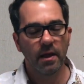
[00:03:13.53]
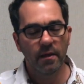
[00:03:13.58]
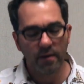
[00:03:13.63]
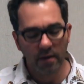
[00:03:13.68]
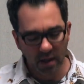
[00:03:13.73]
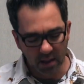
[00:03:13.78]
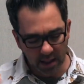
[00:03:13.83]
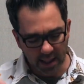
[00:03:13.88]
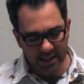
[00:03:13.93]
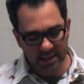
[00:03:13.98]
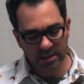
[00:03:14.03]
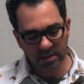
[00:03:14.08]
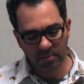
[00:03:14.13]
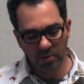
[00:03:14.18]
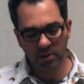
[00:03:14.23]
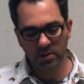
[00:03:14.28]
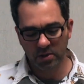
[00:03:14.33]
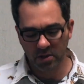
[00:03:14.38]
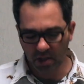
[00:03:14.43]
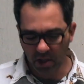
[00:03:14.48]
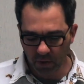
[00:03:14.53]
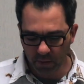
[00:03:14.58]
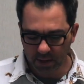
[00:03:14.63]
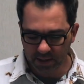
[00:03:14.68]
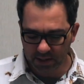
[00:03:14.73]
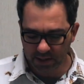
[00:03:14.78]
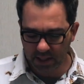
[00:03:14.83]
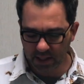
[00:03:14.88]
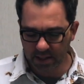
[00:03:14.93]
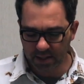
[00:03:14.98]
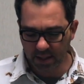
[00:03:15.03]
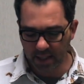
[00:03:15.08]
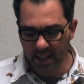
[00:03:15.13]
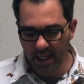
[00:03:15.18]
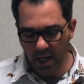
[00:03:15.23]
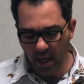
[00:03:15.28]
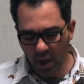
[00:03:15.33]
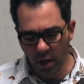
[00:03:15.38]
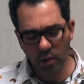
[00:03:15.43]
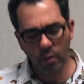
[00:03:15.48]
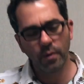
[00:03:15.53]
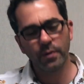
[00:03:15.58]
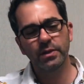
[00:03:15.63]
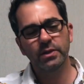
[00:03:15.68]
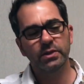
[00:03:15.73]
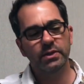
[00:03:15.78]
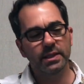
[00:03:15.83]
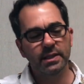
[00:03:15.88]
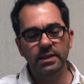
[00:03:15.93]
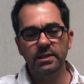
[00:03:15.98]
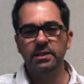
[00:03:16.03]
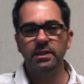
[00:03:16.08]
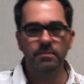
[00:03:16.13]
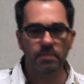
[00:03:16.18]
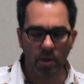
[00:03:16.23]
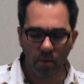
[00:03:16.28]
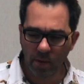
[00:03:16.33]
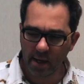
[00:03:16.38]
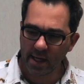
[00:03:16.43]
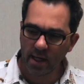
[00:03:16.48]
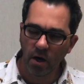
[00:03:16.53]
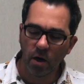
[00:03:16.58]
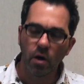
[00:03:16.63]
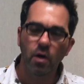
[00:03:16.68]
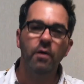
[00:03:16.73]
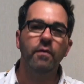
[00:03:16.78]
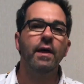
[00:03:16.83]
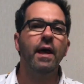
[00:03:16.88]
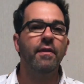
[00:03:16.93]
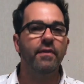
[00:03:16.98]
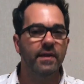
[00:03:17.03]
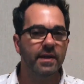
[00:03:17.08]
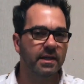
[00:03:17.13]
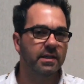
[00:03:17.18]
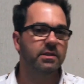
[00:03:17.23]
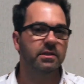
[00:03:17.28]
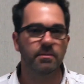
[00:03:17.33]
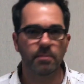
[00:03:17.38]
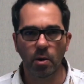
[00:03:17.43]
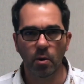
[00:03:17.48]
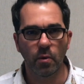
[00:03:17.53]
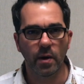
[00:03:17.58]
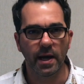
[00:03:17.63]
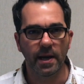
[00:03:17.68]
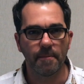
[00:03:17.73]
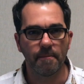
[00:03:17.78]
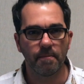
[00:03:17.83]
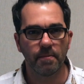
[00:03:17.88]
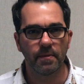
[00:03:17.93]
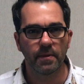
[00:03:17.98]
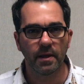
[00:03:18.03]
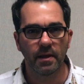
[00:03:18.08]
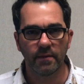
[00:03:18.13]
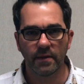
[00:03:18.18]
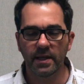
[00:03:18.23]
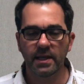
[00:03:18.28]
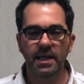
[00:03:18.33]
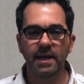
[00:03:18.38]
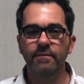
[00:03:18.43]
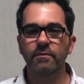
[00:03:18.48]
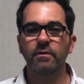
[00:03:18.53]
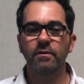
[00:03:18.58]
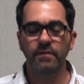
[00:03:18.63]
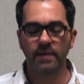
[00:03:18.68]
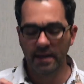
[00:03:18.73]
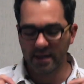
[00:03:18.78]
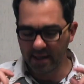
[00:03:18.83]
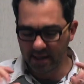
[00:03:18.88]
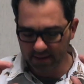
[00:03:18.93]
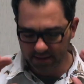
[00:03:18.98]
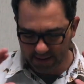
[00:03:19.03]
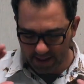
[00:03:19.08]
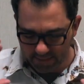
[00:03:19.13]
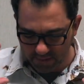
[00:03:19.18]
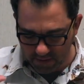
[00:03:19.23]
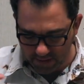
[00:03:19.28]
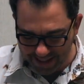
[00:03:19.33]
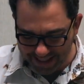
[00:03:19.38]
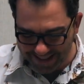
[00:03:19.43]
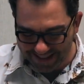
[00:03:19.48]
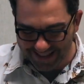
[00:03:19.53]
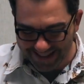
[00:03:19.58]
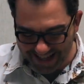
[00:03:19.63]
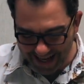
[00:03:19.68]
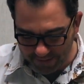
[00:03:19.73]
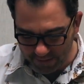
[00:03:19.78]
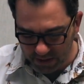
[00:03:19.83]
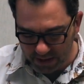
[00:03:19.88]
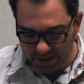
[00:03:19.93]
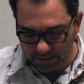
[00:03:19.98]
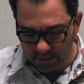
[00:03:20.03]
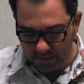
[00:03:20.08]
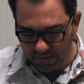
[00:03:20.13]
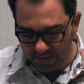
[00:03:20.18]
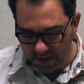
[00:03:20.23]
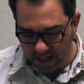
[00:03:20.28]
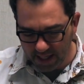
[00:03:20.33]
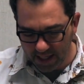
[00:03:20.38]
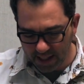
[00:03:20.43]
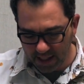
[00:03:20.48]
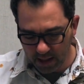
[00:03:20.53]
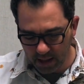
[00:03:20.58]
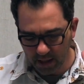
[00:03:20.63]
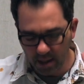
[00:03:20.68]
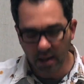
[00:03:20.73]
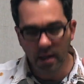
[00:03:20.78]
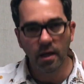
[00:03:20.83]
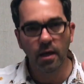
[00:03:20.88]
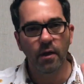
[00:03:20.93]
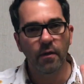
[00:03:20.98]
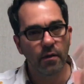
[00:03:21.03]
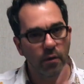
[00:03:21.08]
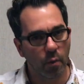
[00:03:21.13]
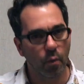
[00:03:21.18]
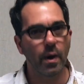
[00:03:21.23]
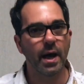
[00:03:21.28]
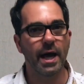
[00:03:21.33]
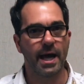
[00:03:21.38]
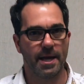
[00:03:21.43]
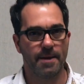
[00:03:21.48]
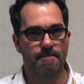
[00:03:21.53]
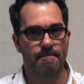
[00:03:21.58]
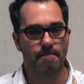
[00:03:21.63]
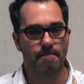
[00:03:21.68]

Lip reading: A lazy person always says that, this thing is in my way, or that thing is in my way. They never seem to find the way.